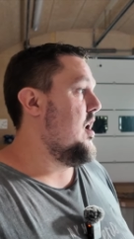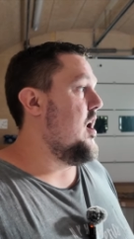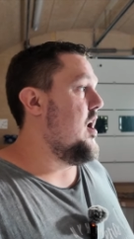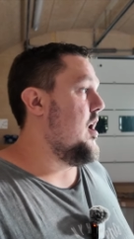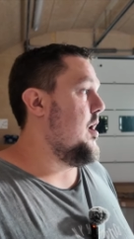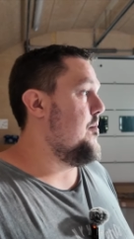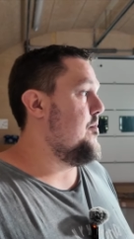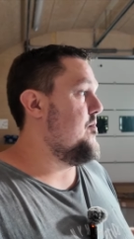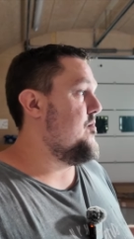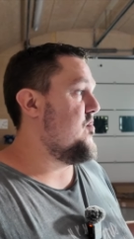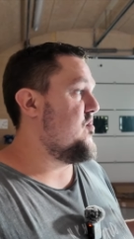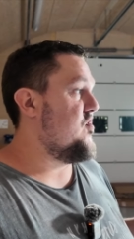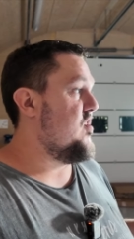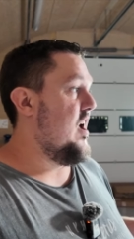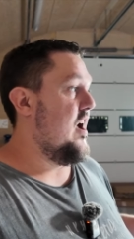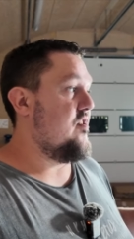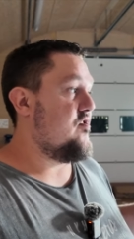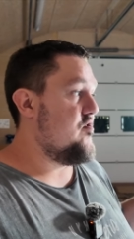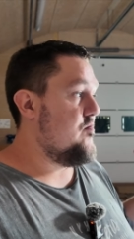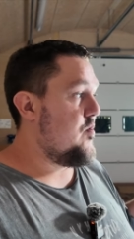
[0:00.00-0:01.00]
Um, so,
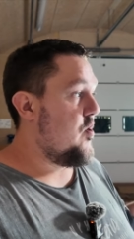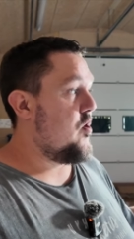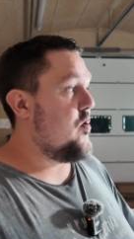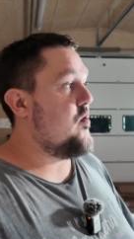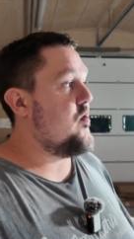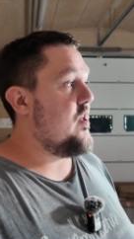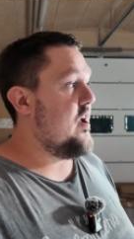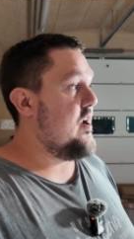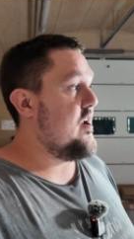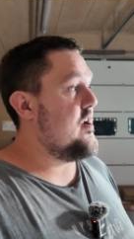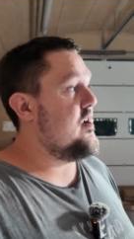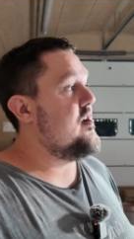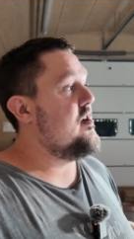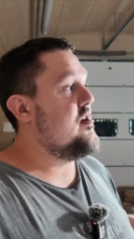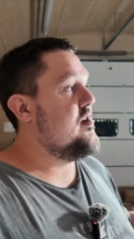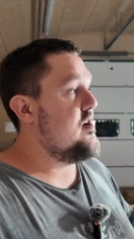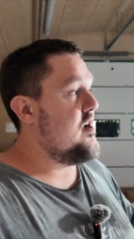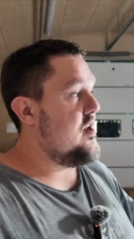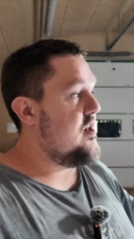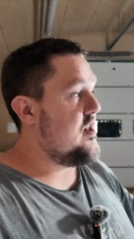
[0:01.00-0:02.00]
yeah, tomorrow then
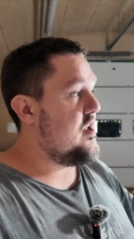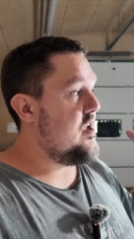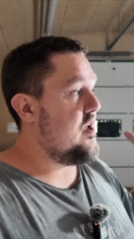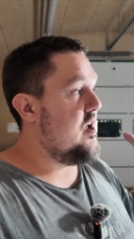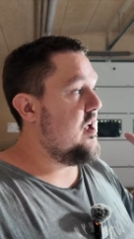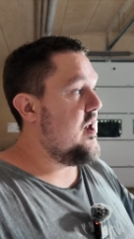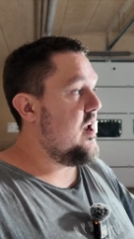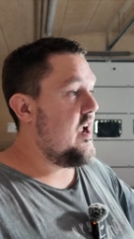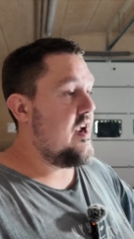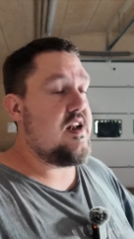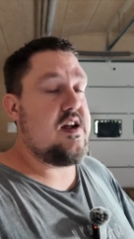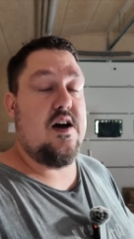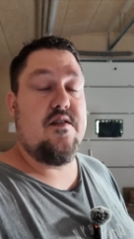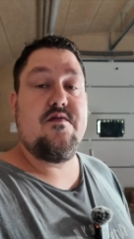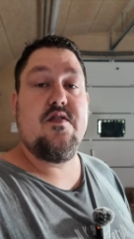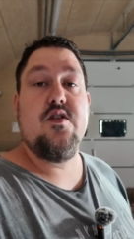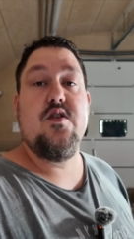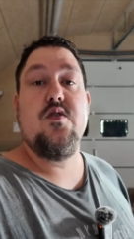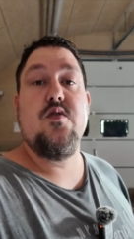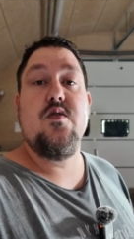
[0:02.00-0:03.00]
in the late
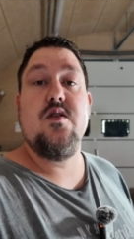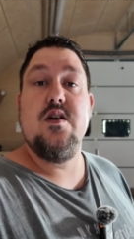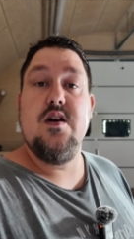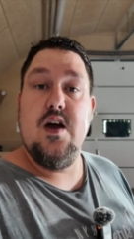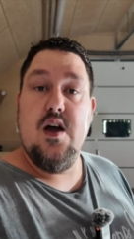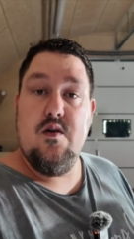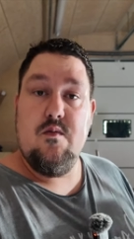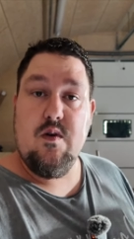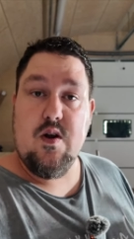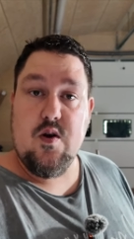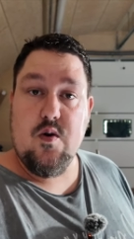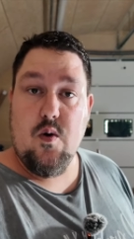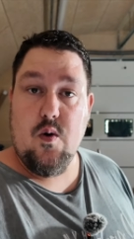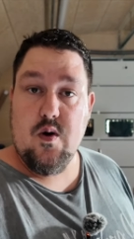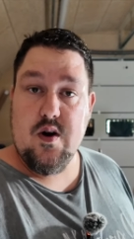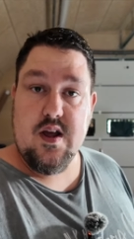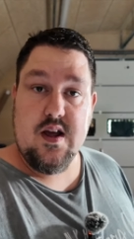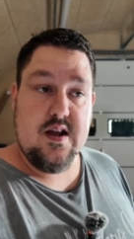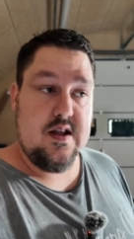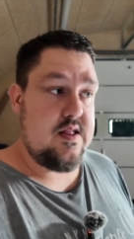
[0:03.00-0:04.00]
afternoon,
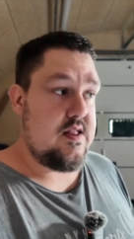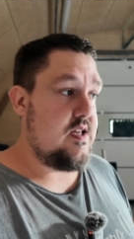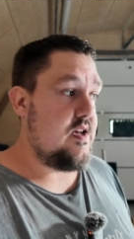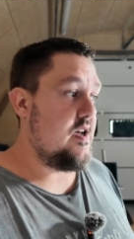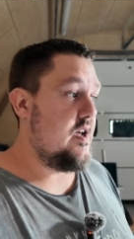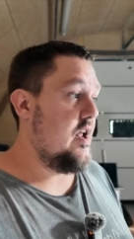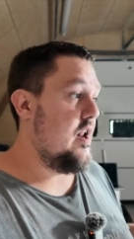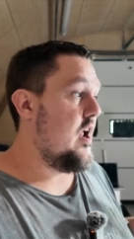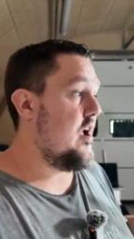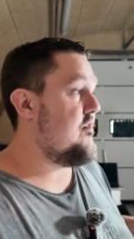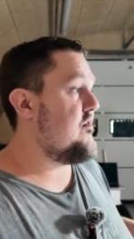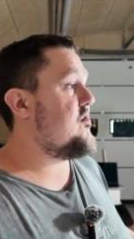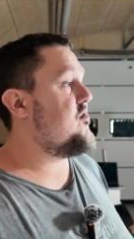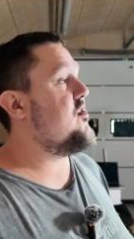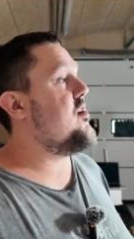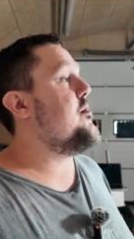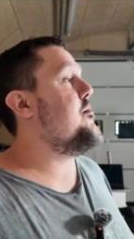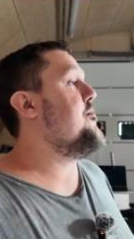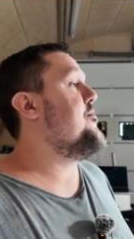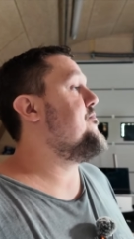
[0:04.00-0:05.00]
recording the live
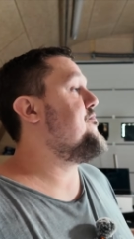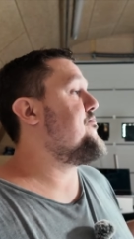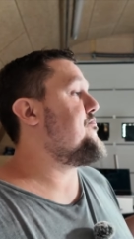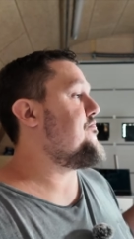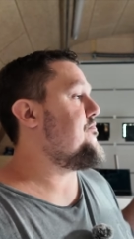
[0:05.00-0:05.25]
stream